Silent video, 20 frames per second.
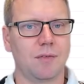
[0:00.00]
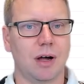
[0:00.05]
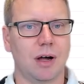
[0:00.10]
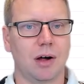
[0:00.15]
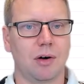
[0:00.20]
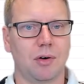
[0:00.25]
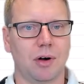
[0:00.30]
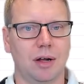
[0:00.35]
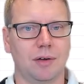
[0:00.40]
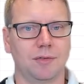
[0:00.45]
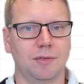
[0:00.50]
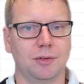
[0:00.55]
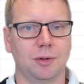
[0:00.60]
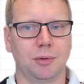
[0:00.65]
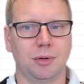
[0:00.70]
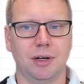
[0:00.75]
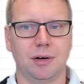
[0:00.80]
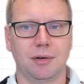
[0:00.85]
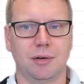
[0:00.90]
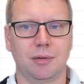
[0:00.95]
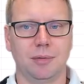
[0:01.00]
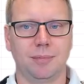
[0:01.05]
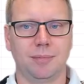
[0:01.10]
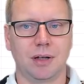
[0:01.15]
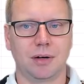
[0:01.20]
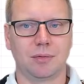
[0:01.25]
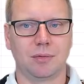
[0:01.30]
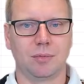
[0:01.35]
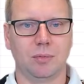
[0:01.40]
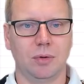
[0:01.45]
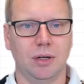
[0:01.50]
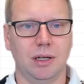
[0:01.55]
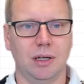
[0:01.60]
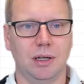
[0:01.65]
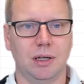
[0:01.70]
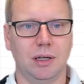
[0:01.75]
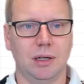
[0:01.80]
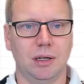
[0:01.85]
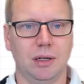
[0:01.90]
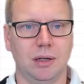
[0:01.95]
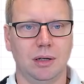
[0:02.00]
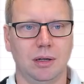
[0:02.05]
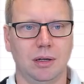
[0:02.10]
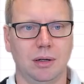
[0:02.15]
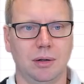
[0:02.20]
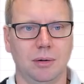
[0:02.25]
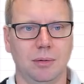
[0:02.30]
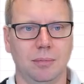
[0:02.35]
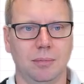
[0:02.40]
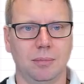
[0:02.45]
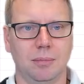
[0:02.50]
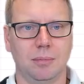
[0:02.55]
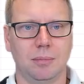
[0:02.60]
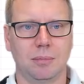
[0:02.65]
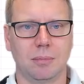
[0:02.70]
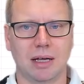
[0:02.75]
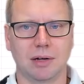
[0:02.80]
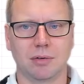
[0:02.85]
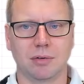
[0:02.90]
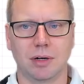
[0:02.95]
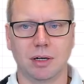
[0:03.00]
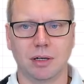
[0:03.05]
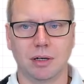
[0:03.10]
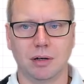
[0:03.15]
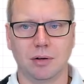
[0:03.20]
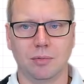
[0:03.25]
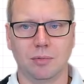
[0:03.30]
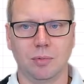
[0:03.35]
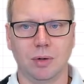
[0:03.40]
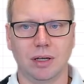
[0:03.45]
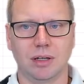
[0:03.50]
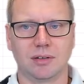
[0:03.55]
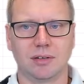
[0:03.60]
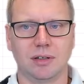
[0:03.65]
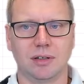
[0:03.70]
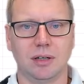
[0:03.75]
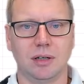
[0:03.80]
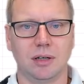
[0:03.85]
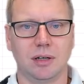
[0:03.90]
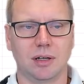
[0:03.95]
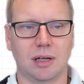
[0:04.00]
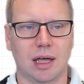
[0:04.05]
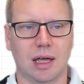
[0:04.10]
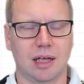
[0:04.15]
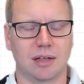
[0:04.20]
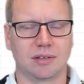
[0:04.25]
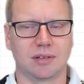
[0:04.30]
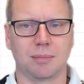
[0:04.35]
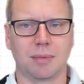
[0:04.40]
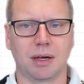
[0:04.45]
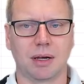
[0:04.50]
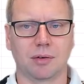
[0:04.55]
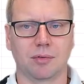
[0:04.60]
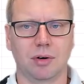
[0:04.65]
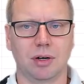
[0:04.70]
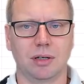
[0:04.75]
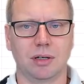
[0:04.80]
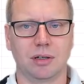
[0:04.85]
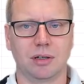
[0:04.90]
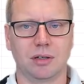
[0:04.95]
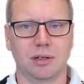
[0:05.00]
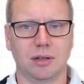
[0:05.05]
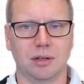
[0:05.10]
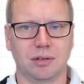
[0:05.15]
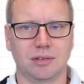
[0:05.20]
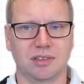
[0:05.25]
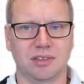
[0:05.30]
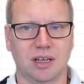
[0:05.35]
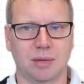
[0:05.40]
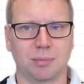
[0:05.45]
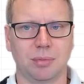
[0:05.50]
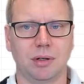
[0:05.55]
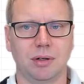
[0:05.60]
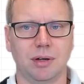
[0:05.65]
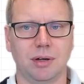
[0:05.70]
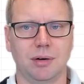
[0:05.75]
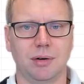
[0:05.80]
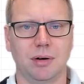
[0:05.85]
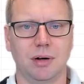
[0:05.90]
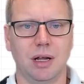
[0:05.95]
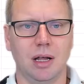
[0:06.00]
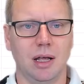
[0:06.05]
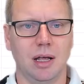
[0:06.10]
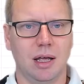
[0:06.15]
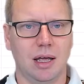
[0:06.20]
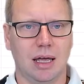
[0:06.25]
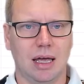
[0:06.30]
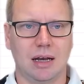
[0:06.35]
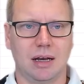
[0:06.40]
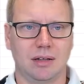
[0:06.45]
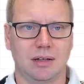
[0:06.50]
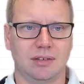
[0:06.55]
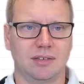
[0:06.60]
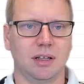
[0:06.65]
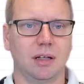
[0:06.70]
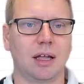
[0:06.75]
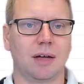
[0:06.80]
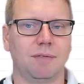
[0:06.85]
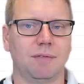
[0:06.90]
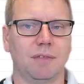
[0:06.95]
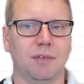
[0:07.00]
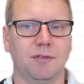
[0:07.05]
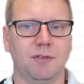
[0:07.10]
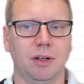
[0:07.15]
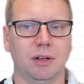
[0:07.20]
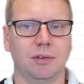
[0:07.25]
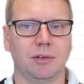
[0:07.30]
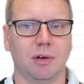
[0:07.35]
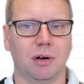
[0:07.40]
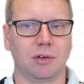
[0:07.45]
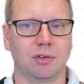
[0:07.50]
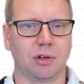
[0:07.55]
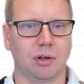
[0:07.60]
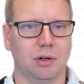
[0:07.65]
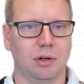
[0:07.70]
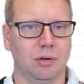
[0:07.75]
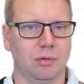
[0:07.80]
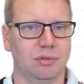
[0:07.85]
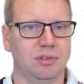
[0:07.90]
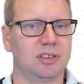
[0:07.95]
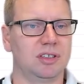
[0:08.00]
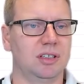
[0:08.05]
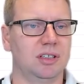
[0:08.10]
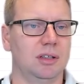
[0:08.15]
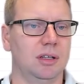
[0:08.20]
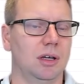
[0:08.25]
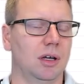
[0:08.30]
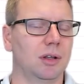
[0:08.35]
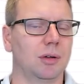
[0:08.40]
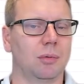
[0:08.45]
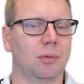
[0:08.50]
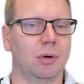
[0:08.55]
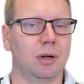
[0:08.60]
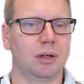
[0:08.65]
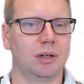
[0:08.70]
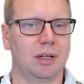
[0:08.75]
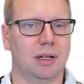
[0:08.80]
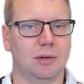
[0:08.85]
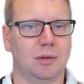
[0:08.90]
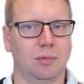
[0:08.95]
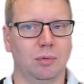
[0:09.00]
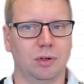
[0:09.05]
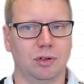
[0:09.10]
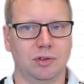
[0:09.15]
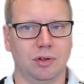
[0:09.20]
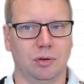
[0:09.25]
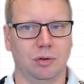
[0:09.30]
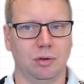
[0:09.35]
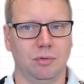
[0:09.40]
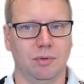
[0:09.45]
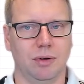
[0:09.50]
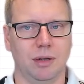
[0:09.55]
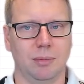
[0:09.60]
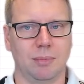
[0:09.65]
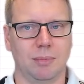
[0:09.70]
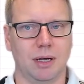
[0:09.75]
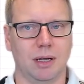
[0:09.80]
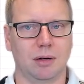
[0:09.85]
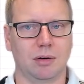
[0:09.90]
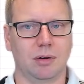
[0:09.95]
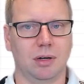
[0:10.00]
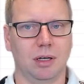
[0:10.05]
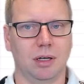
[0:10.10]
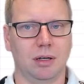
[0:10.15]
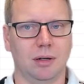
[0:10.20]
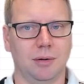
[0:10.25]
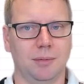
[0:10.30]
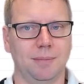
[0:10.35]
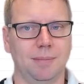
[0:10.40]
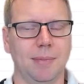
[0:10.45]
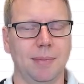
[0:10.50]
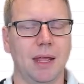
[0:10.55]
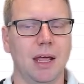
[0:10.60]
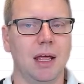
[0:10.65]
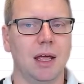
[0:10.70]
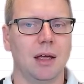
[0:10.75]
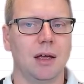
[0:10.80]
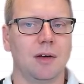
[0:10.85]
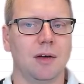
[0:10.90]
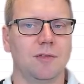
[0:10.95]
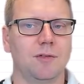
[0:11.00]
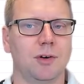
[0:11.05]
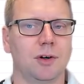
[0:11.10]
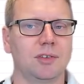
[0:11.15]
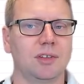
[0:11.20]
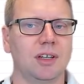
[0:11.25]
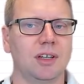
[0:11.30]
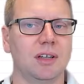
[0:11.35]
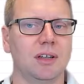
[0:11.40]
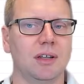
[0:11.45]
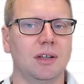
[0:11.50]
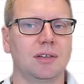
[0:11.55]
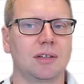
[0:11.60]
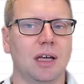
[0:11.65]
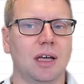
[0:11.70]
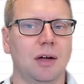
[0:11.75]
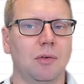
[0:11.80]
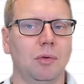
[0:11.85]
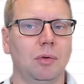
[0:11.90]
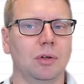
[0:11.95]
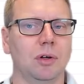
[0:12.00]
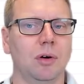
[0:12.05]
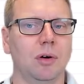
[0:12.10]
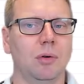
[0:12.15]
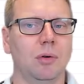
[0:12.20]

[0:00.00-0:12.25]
our IFlow here that we migrated. We can see it has a migrated sample here. And I still have the filter on, so I don't see the other one that was already migrated. First is I will go